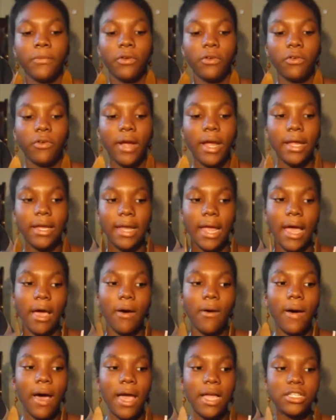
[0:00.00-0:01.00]
right
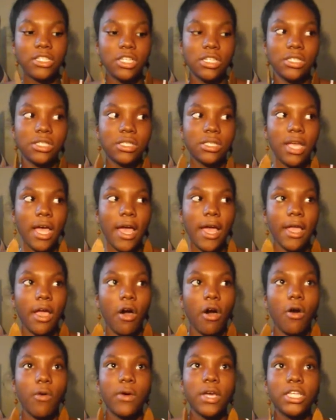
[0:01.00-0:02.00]
now I
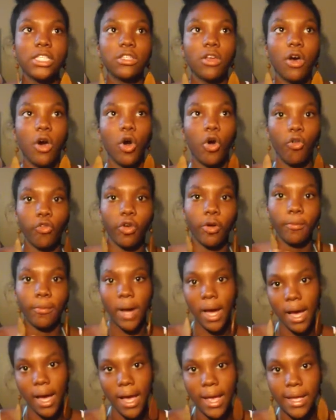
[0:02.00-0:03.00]
always
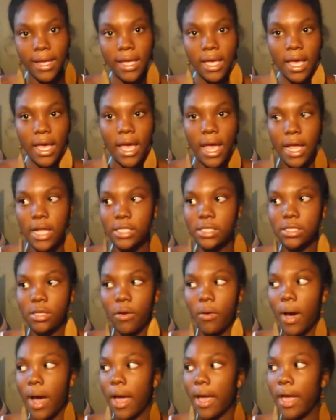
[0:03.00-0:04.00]
overbuy, and
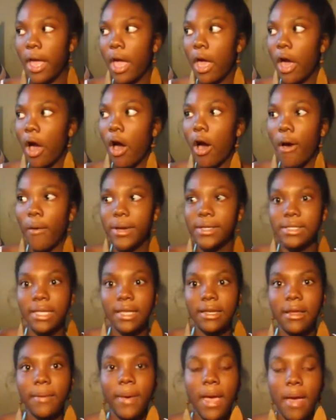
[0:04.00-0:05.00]
so I always
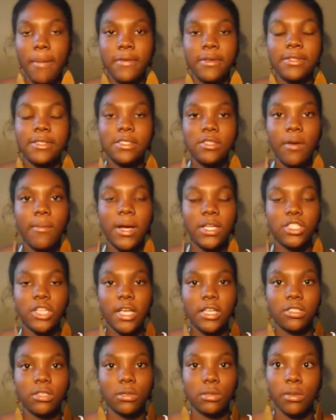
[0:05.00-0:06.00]
end up having so
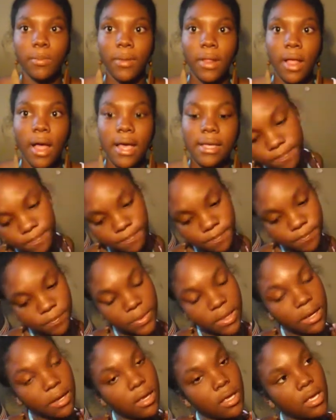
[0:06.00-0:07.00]
much extra supplies.
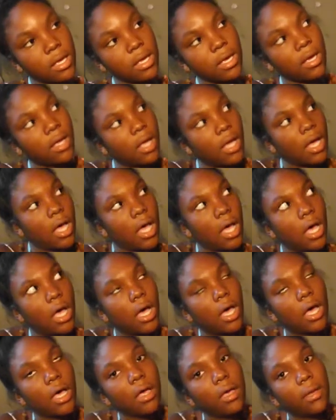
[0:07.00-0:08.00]

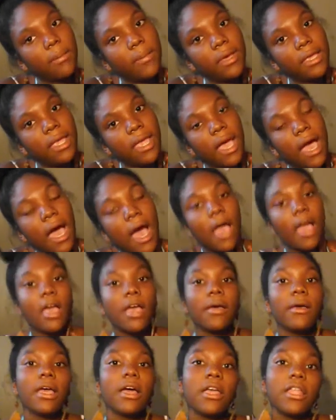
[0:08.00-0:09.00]
But yeah,
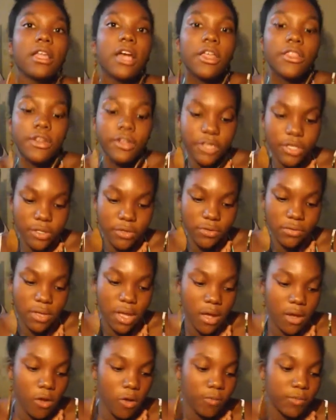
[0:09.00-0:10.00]
in other news,
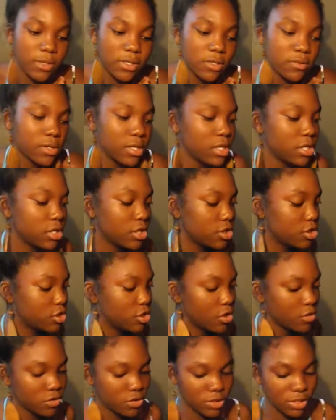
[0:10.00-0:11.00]
I hope this really
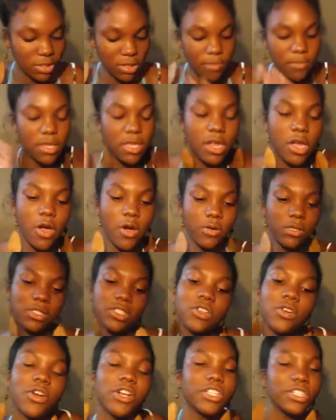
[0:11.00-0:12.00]
showed you some, you know,
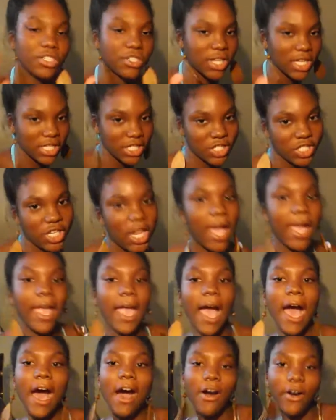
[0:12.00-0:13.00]
stores you can check
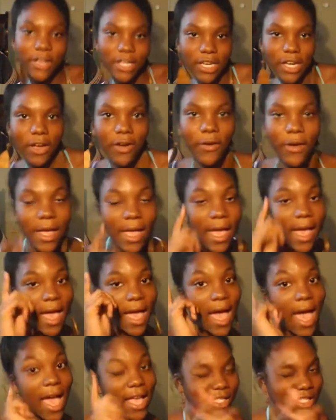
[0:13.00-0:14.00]
out, you know,
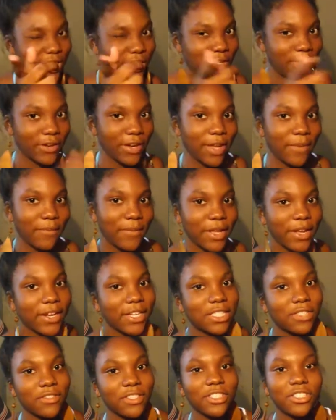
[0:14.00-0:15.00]
ask your
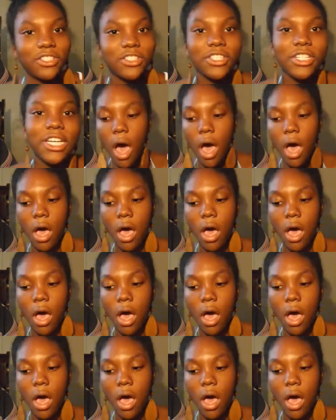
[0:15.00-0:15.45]
grandparents for jewelry.